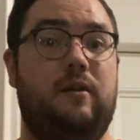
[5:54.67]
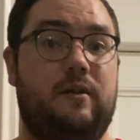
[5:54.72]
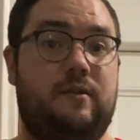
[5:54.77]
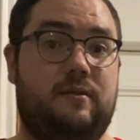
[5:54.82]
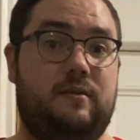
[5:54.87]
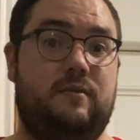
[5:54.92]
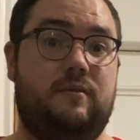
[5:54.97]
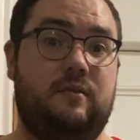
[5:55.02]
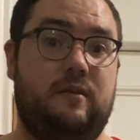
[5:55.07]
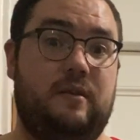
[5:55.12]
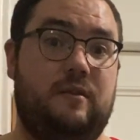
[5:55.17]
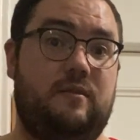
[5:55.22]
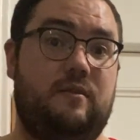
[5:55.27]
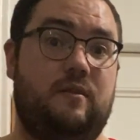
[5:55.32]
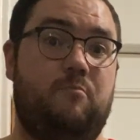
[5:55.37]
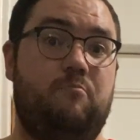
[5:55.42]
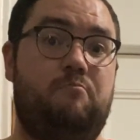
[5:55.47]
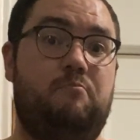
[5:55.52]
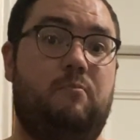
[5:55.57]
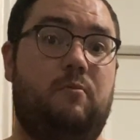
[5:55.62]
It's a
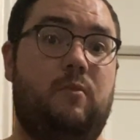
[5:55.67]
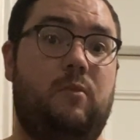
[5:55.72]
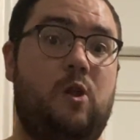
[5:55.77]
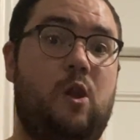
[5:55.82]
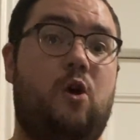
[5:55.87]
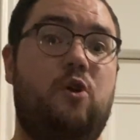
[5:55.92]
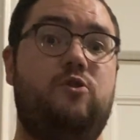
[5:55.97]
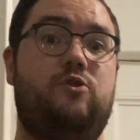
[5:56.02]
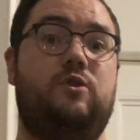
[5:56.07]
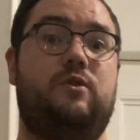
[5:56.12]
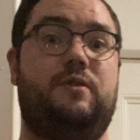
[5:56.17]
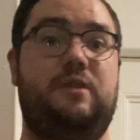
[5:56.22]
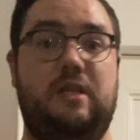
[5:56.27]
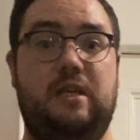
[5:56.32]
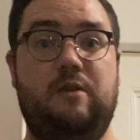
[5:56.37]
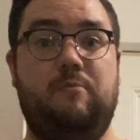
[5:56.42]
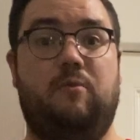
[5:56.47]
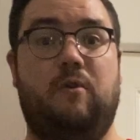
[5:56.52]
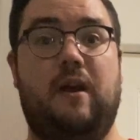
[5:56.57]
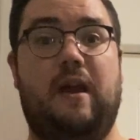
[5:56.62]
larger
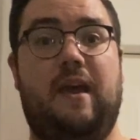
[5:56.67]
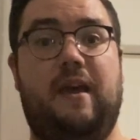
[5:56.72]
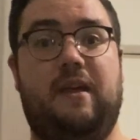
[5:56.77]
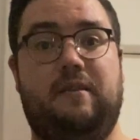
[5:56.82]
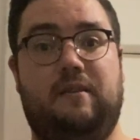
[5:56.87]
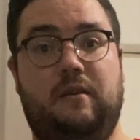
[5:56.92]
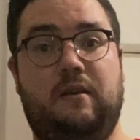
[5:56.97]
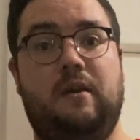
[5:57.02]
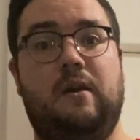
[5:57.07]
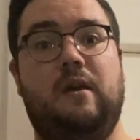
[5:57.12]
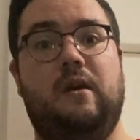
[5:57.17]
tea brand,